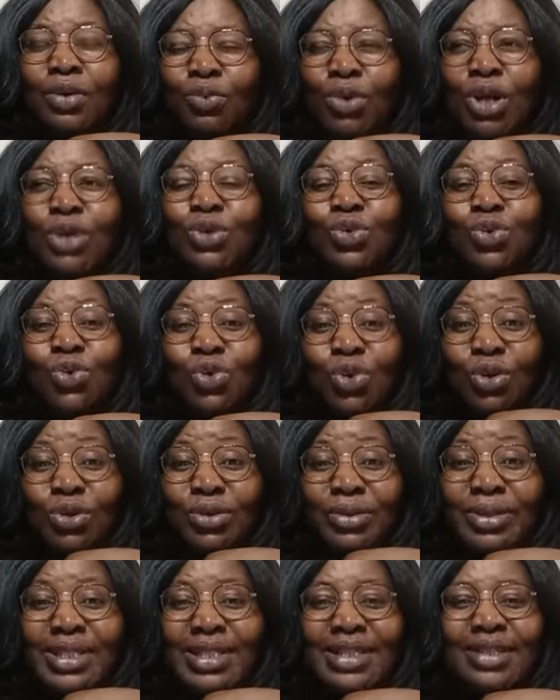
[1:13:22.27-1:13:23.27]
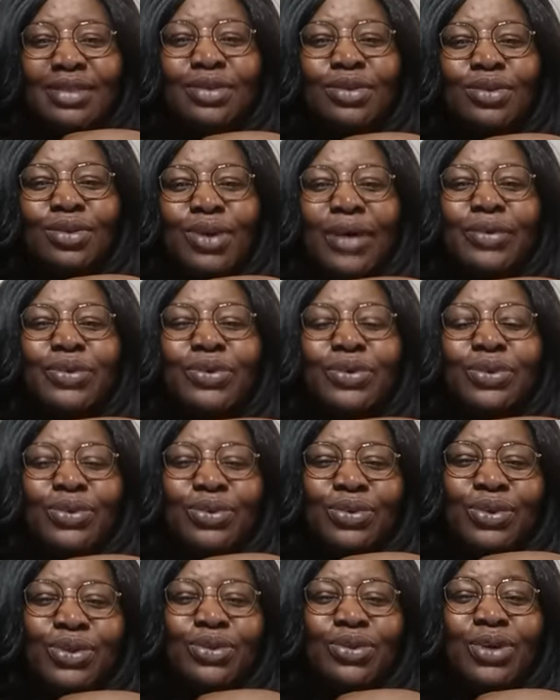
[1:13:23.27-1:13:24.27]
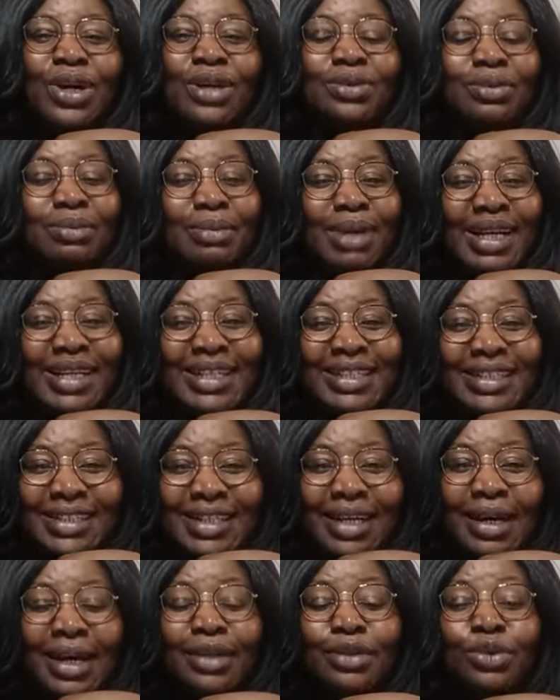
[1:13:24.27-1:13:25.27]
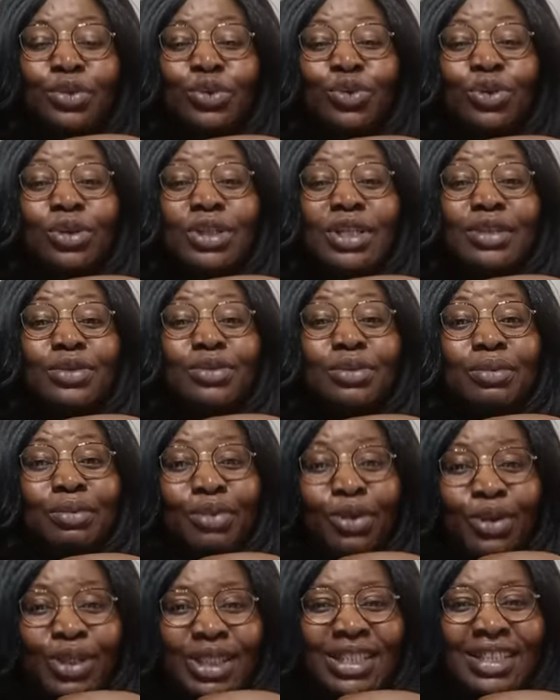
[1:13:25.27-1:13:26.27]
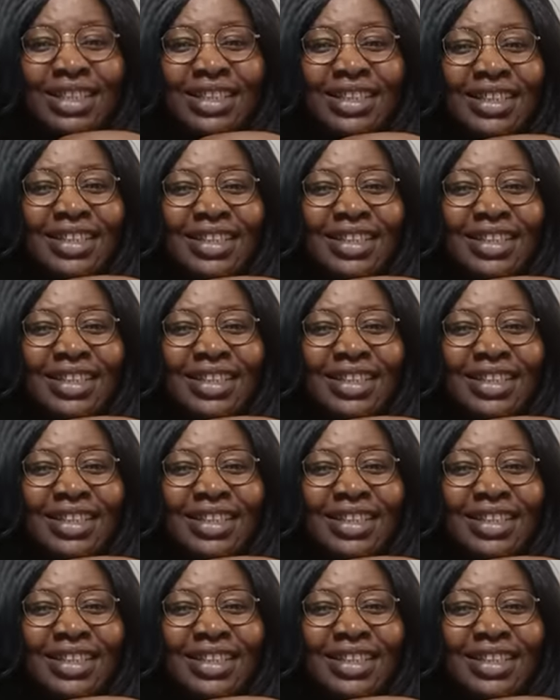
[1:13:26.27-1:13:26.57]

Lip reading: when you grow those things, you know how to do, you know how to manage them and to turn them to money.